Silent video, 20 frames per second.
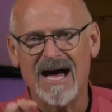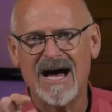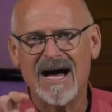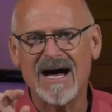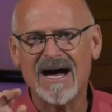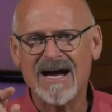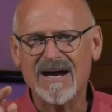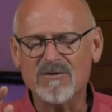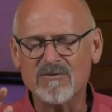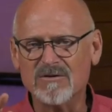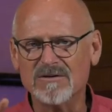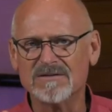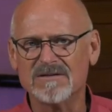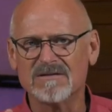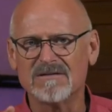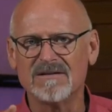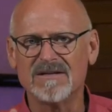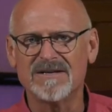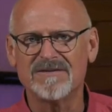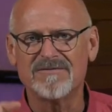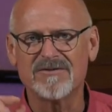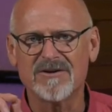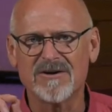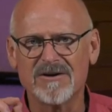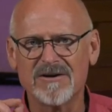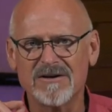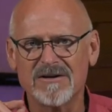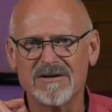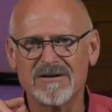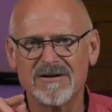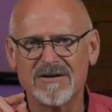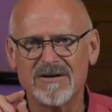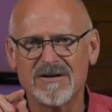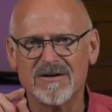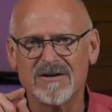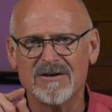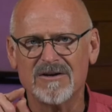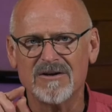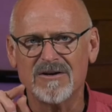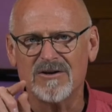I will deliver
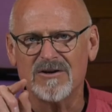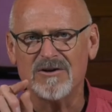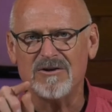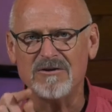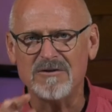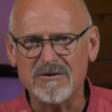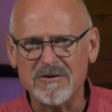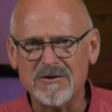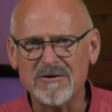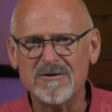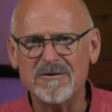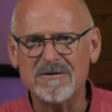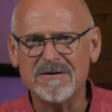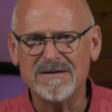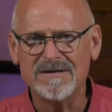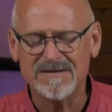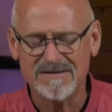you.